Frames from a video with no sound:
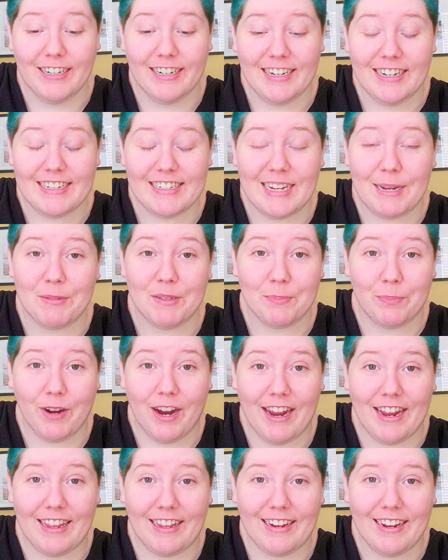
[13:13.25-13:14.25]
His name is
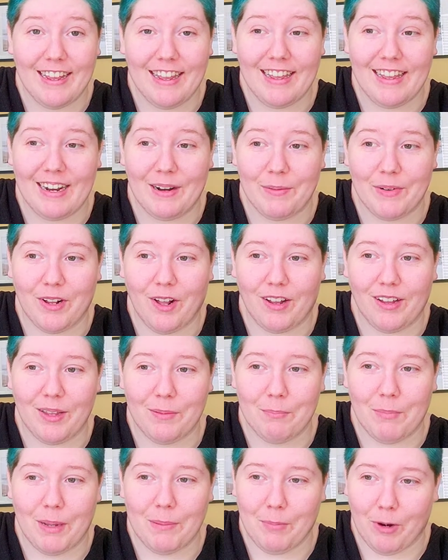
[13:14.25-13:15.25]
Brian, and I would call him
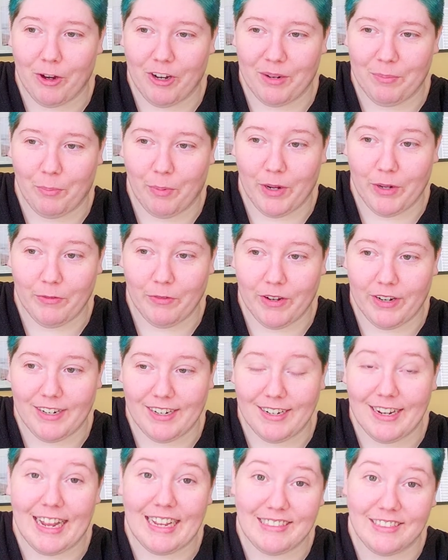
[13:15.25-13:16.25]
my market boyfriend
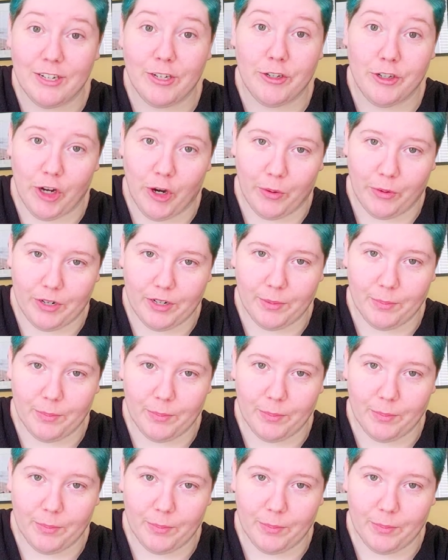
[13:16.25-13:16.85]
as a joke.